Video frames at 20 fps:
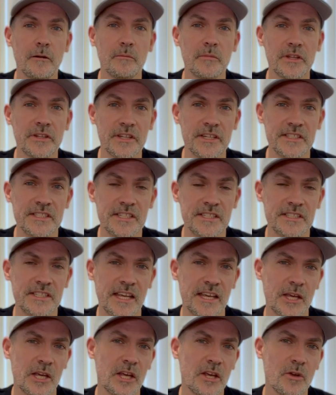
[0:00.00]
This is
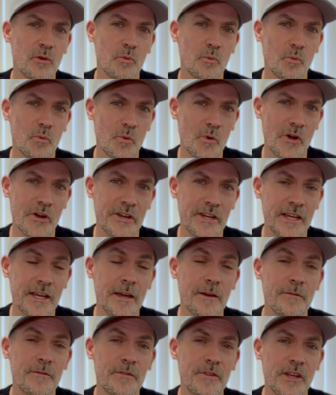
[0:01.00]
a what
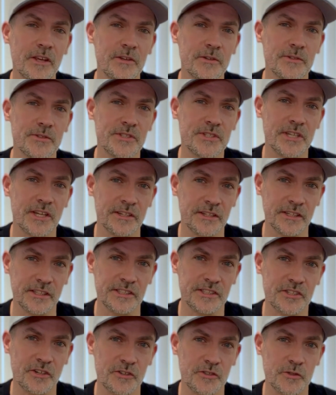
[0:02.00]
if that you suddenly
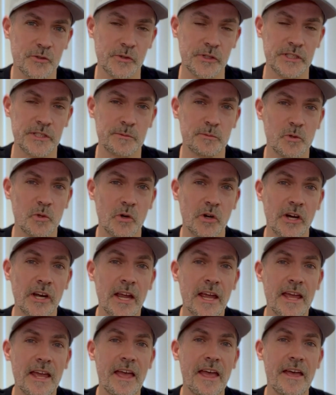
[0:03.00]
start to explore,
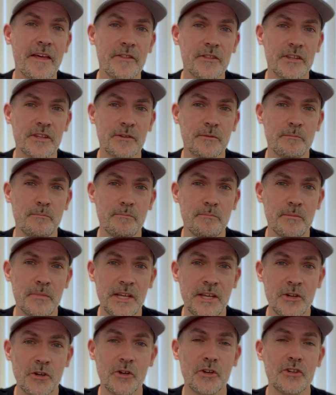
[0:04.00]
and the
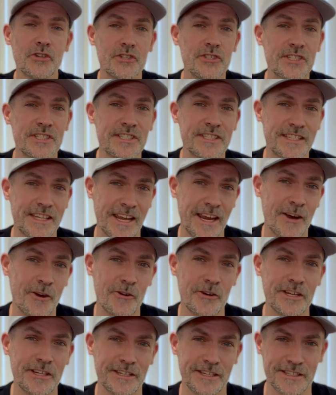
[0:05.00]
mere
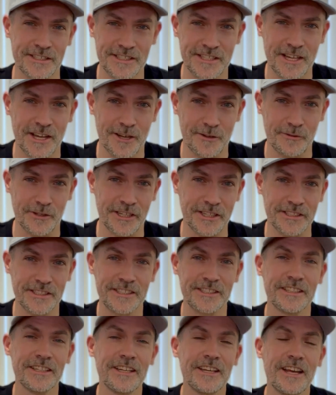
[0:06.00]
scariness of
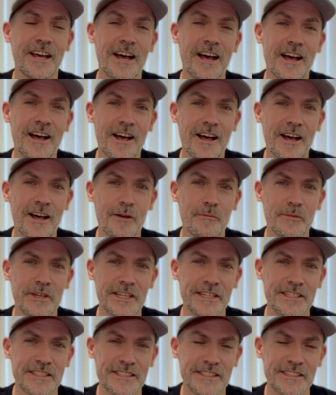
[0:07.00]
it
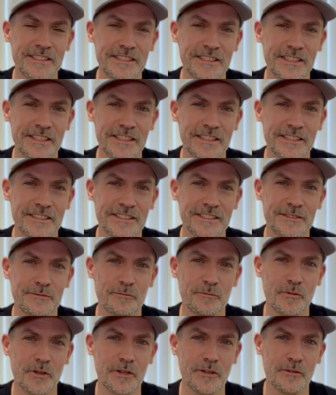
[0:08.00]
is
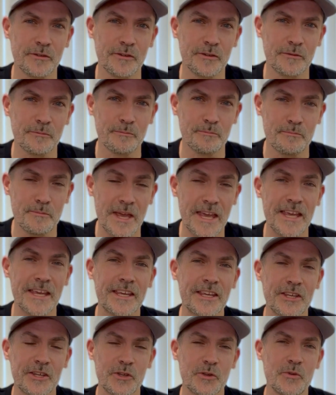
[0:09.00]

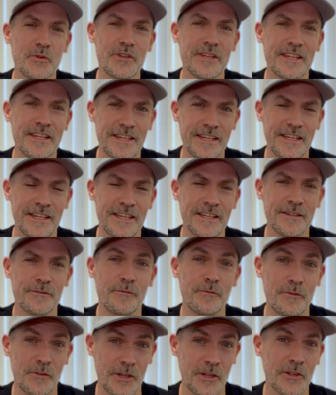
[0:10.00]
making you
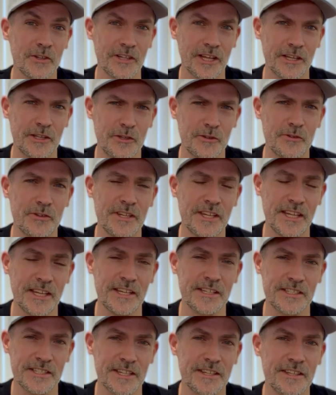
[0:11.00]
feel like you
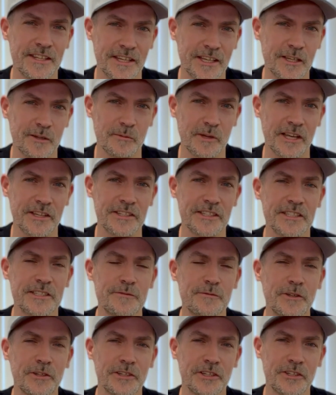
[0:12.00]
need to think about this,
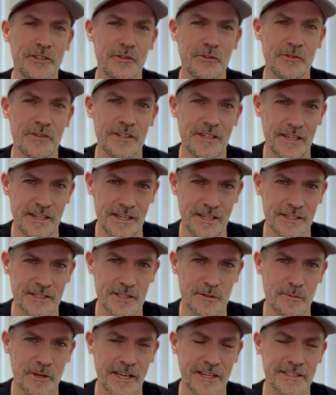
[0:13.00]
feel like you need
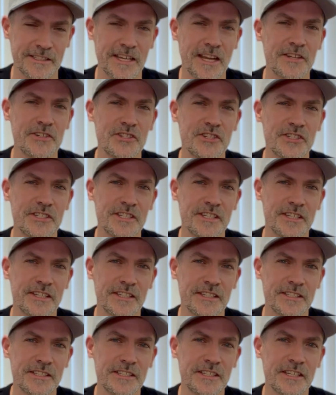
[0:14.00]
to pay attention to this,